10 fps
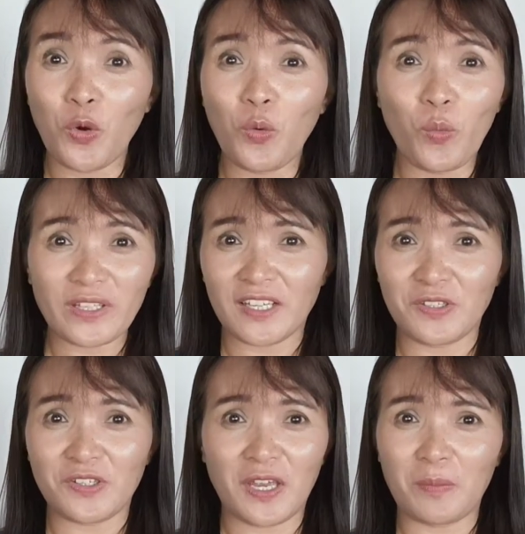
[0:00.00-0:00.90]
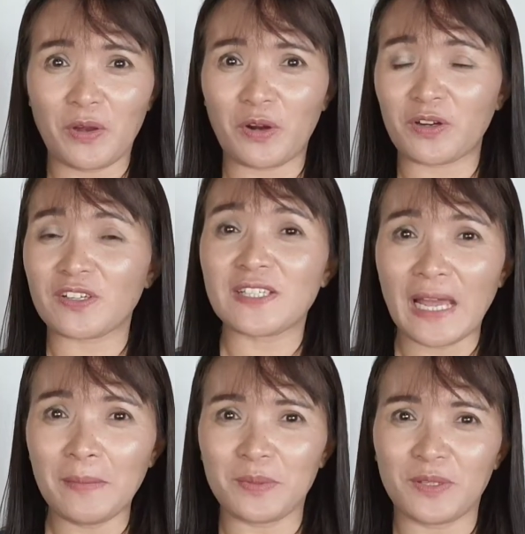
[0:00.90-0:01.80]
What can you say about our
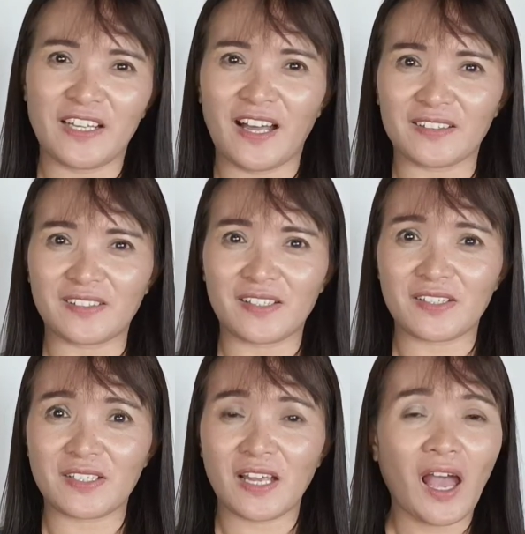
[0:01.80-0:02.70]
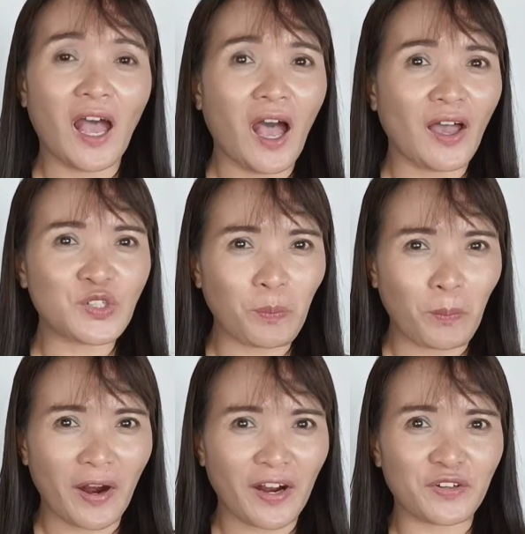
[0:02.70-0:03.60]
sample analysis? As
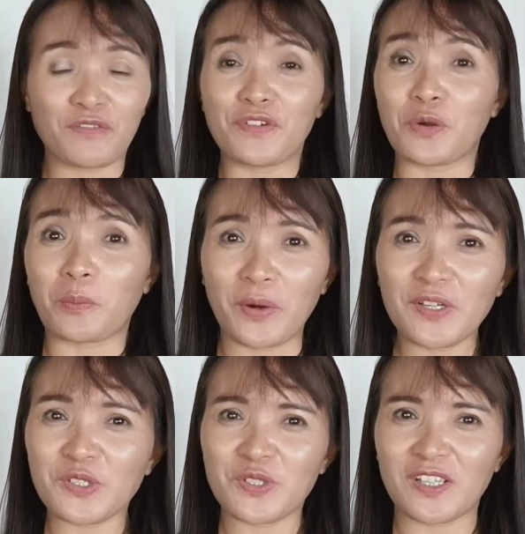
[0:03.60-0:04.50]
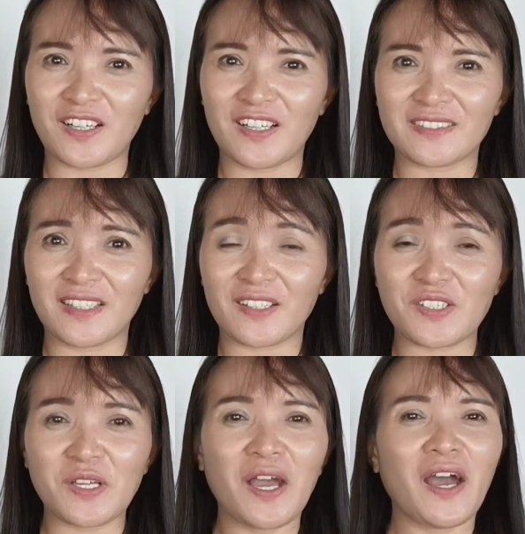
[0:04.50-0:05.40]
part of your personal context,
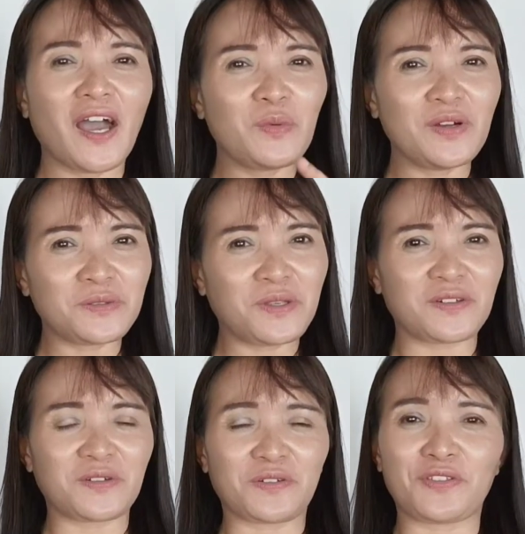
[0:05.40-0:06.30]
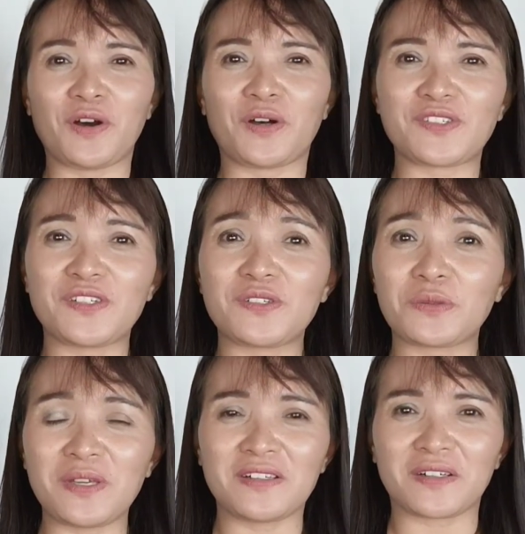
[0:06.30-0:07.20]
I want to hear your thoughts as a
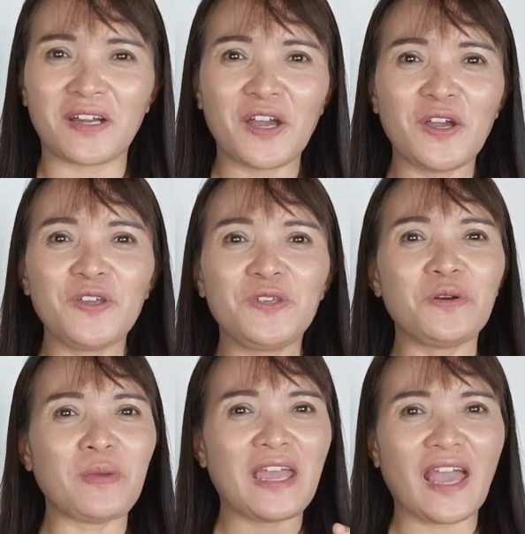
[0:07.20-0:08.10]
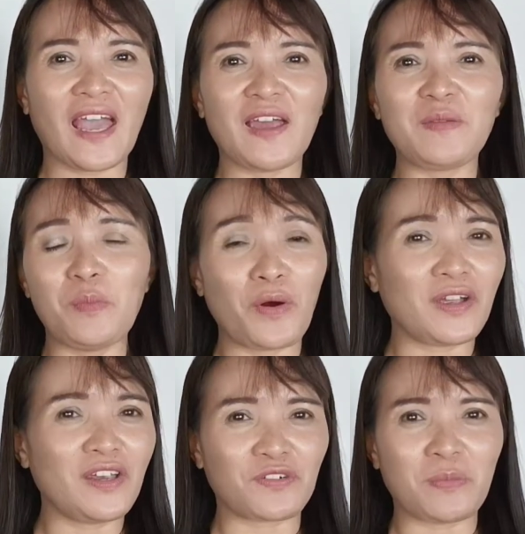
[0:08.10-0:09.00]
reader. You may add more
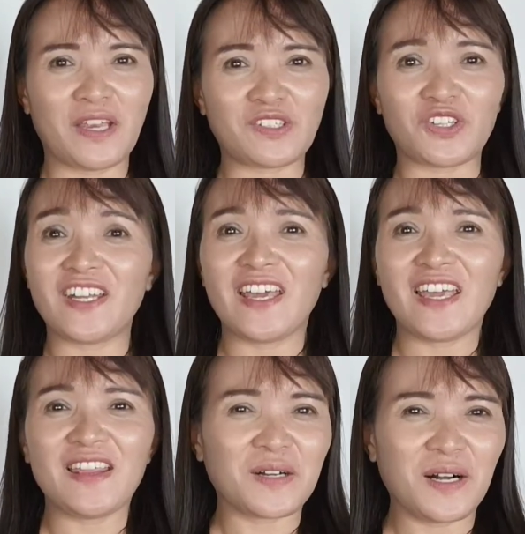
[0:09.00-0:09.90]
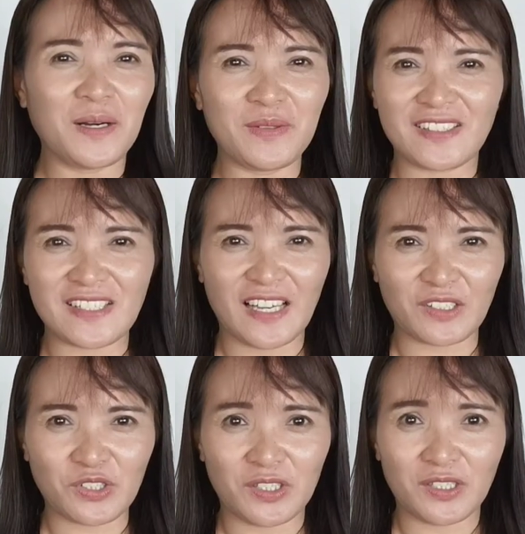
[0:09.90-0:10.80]
information in the comment
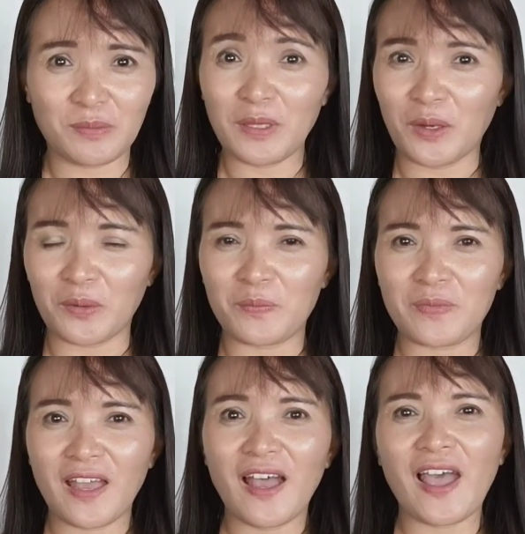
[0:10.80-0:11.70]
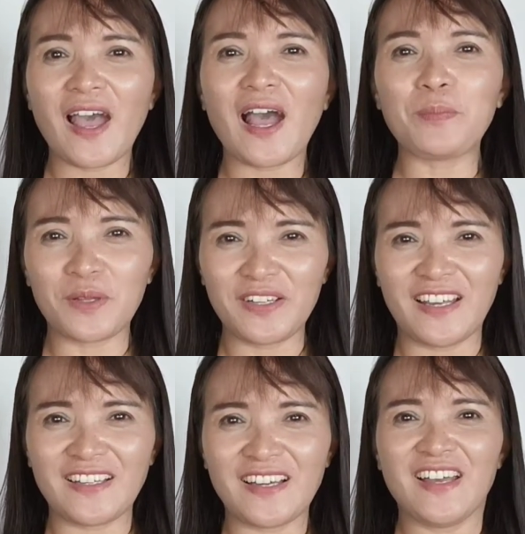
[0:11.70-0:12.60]
section below. Happy learning!